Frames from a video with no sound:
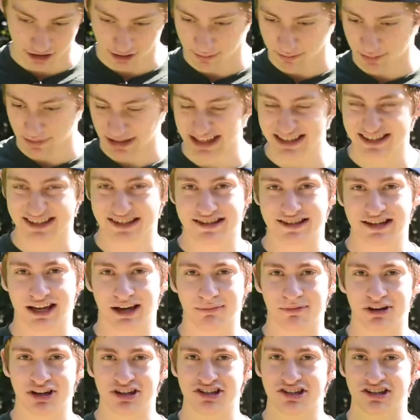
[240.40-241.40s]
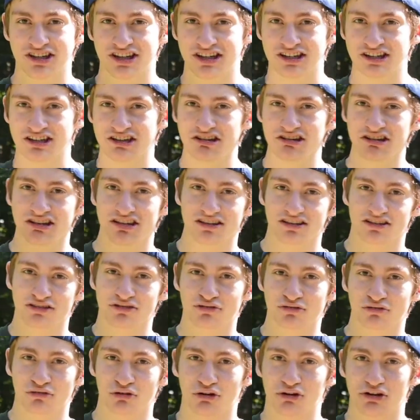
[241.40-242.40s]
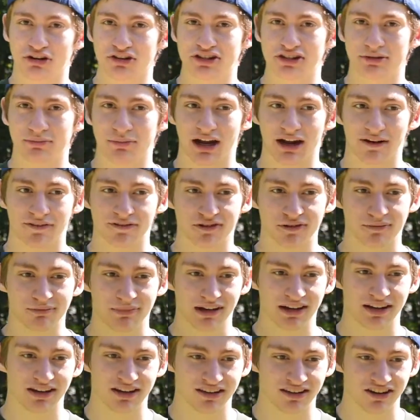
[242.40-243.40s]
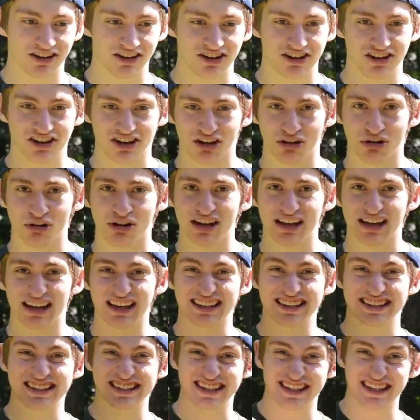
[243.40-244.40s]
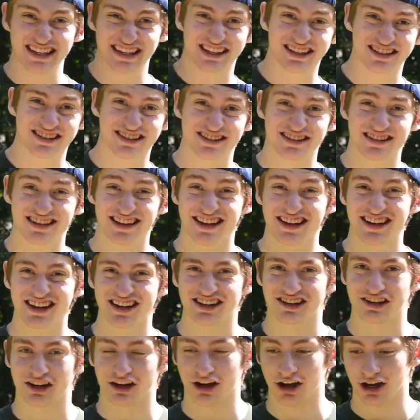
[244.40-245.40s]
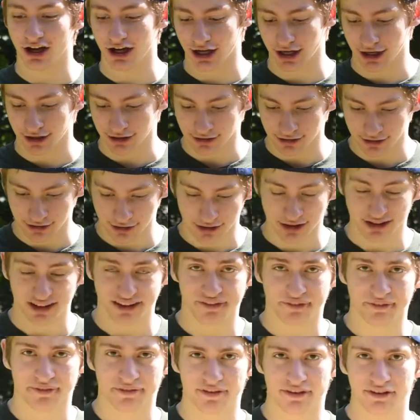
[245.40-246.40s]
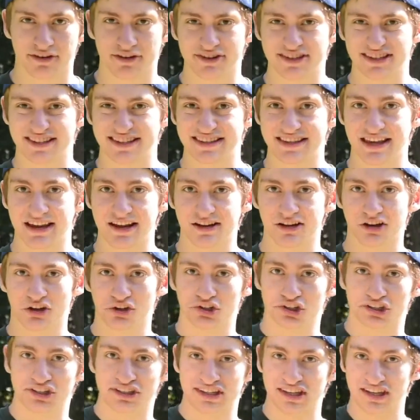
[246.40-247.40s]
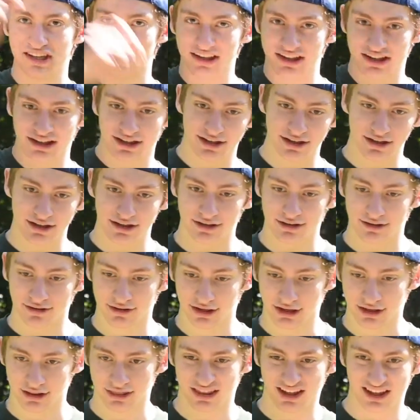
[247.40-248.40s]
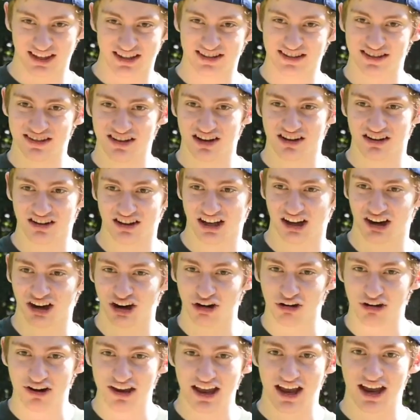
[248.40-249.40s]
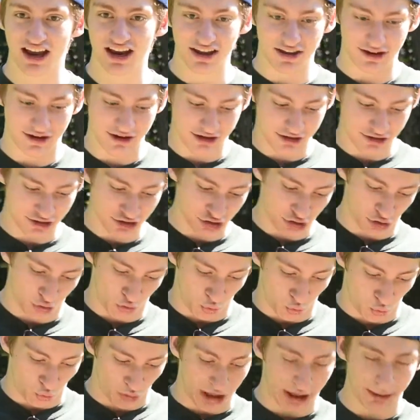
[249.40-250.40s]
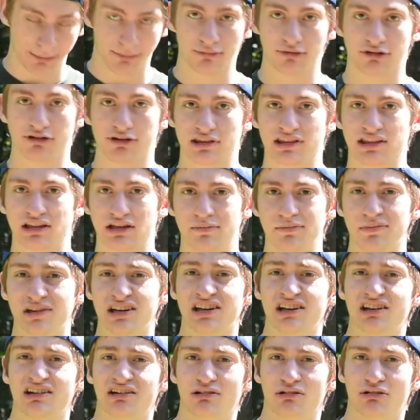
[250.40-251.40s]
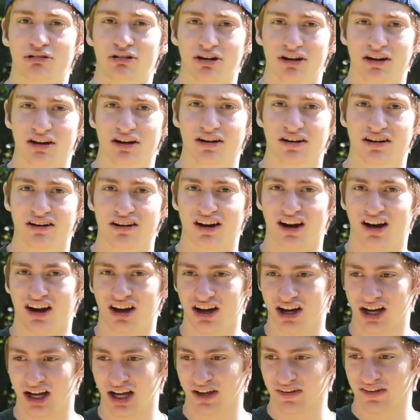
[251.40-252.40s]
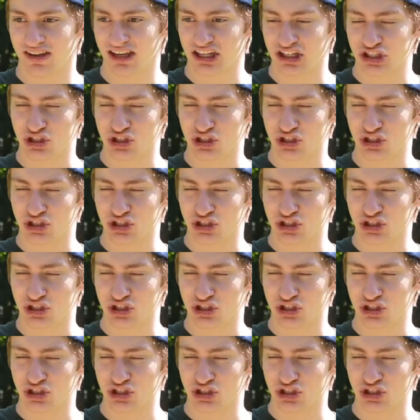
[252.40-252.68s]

bites, there's not much you can do. You can throw on some afterbite, and there you go. And ticks, there's this thing called a tick key that they sell at REI. They could just go whop with them, or get